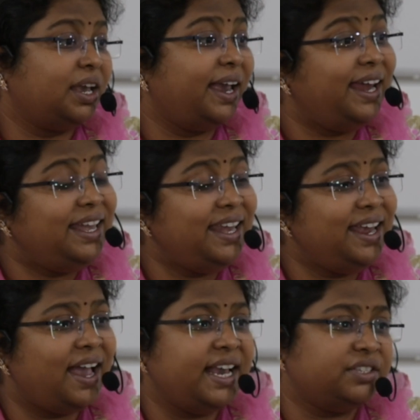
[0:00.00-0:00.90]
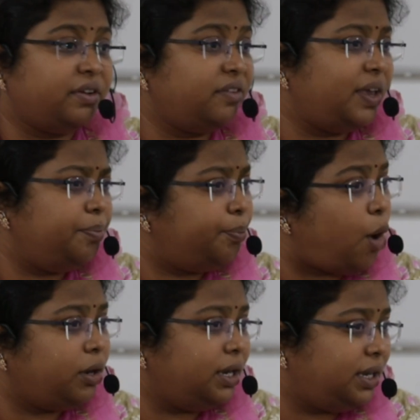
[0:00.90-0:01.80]
India is one of the
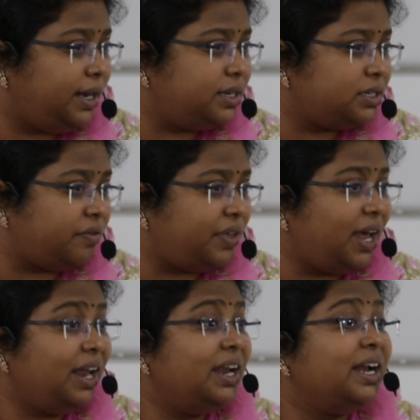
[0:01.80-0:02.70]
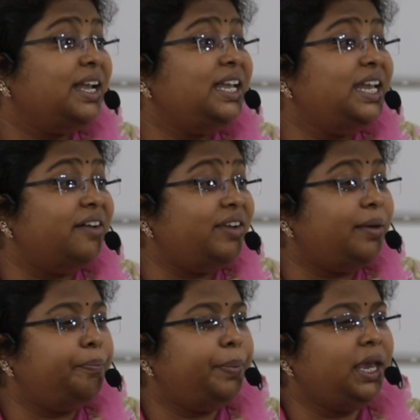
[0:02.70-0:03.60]
important leaders of the
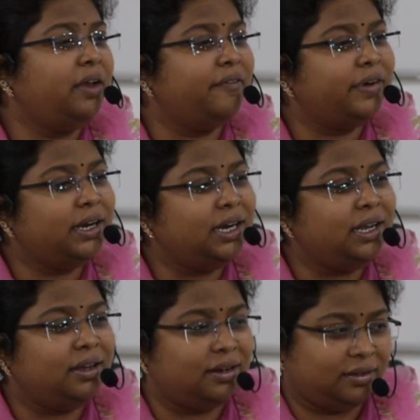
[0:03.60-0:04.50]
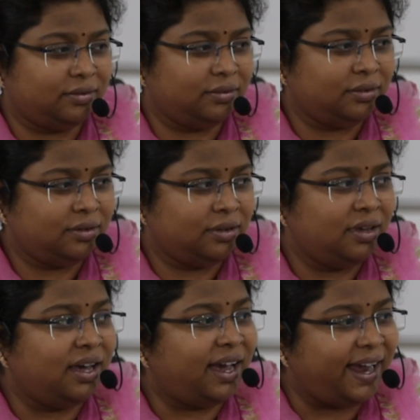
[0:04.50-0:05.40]
developing world,
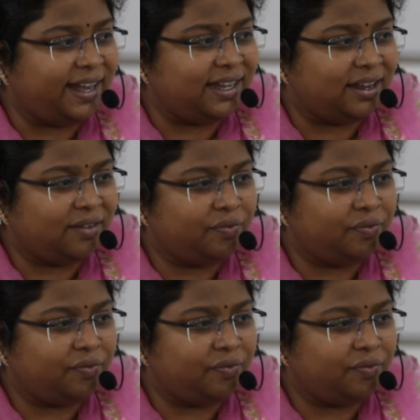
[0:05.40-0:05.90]
and